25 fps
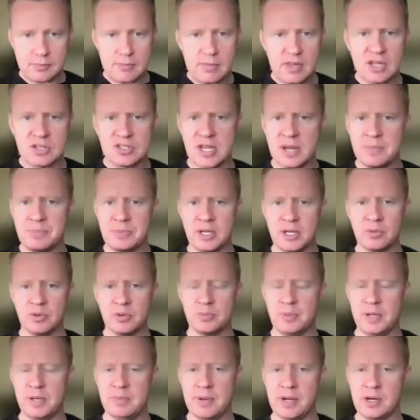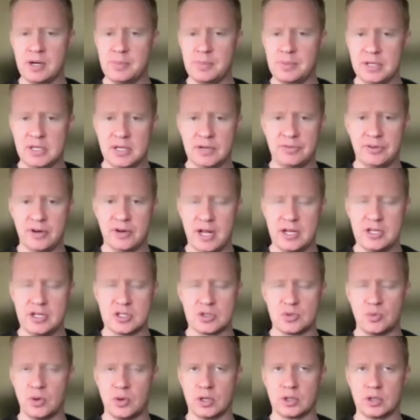same thing with Be Better, Be Different. I
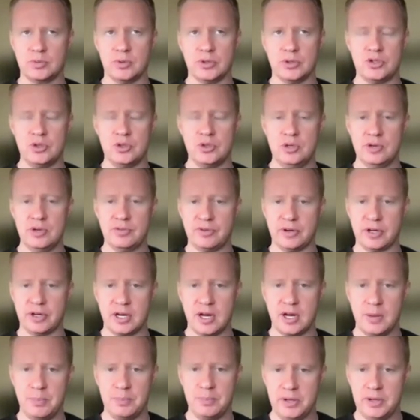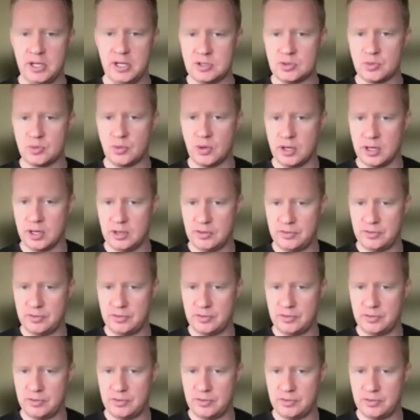just worked with 2 different companies, one in
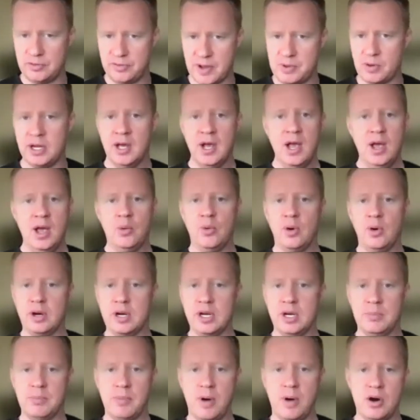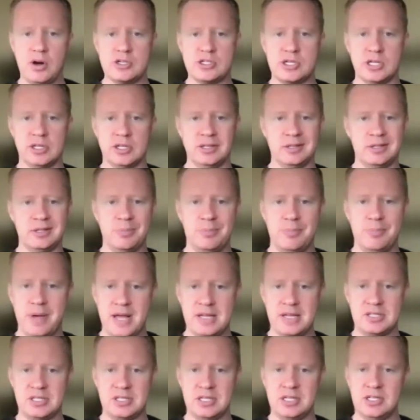February, one in March, and
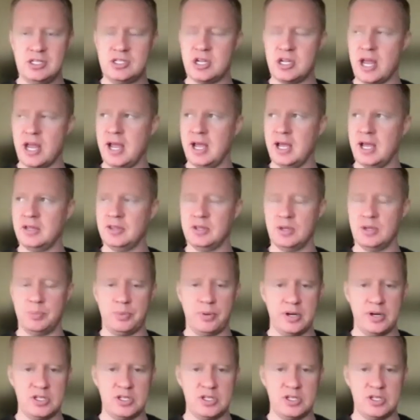the message and the